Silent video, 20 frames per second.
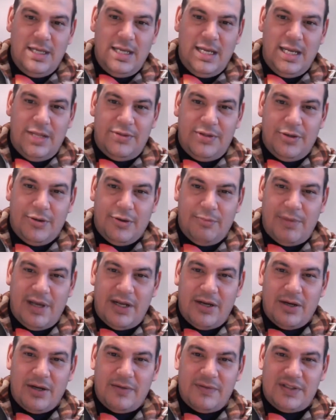and they were
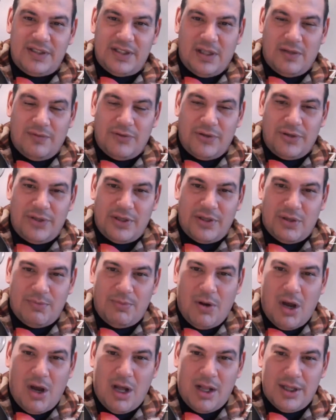made out of silver. They were
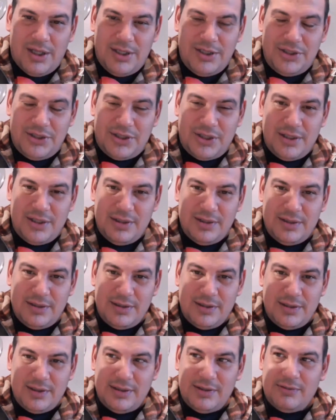polished
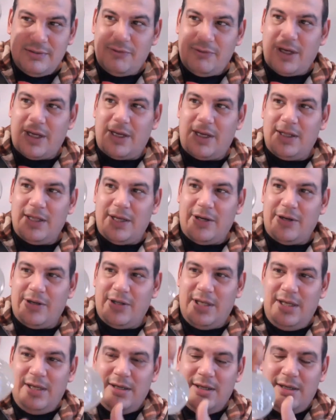
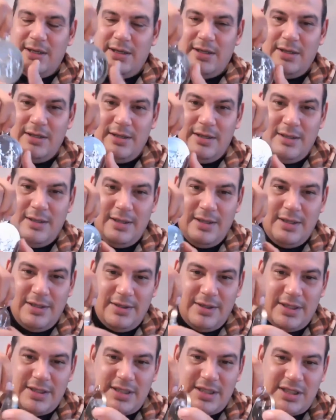regularly.
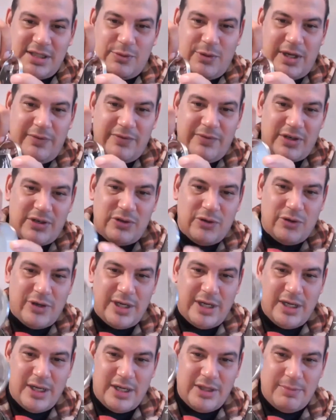This is Queen
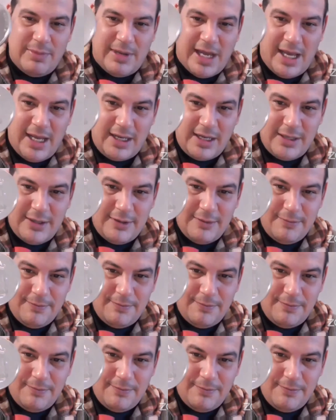Victoria on the back.